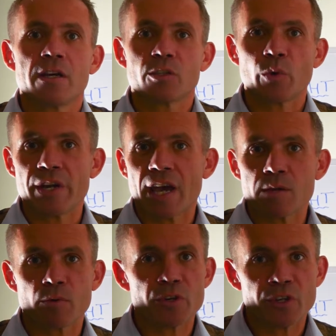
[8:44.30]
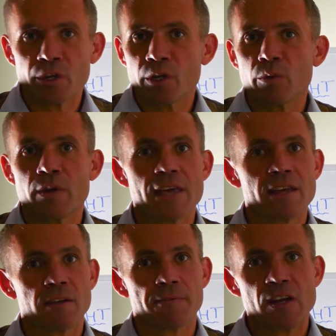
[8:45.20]
to enable you and
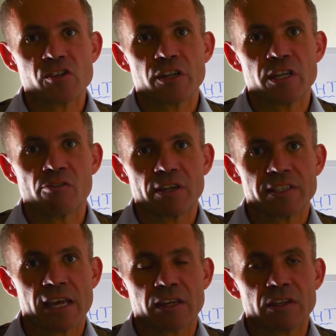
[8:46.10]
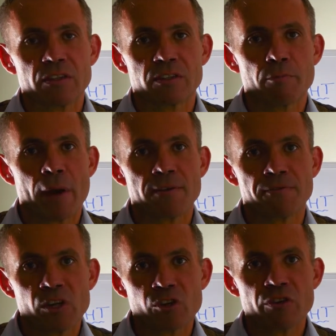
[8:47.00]
then eventually your executors and
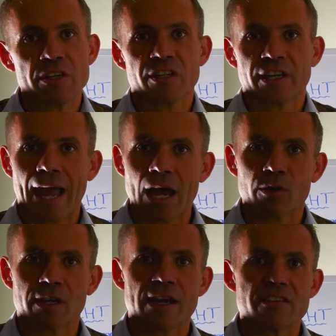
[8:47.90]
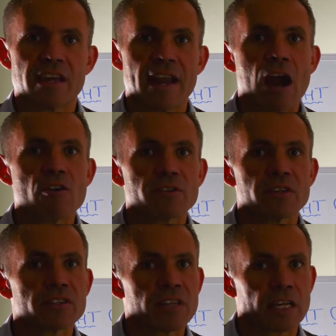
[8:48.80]
beneficiaries to calculate the
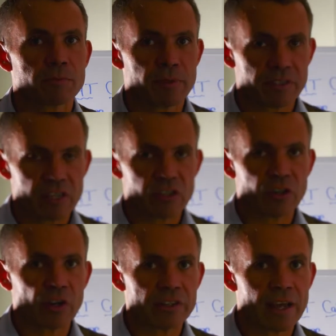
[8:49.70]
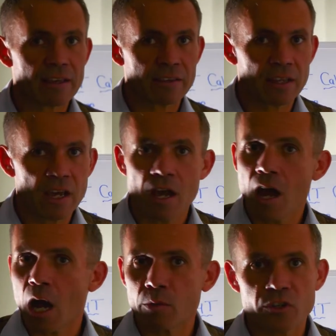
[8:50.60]
inheritance tax position on death.
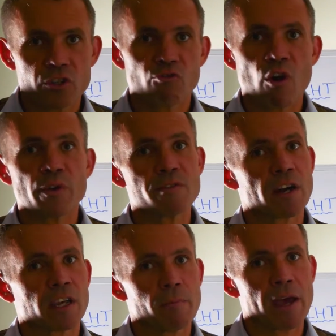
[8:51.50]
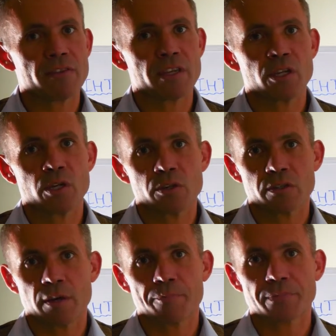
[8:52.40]
I would strongly recommend that you use
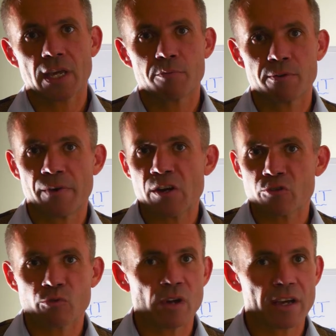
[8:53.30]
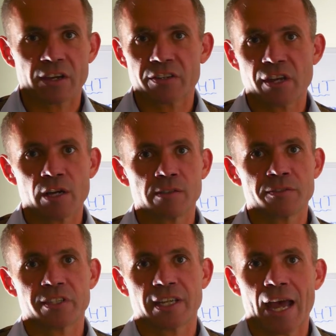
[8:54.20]
a professional like
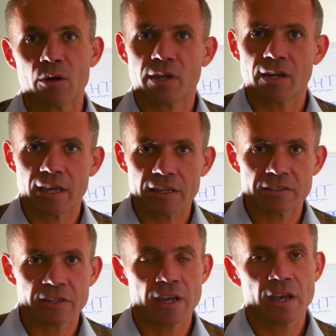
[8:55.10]
ourselves to calculate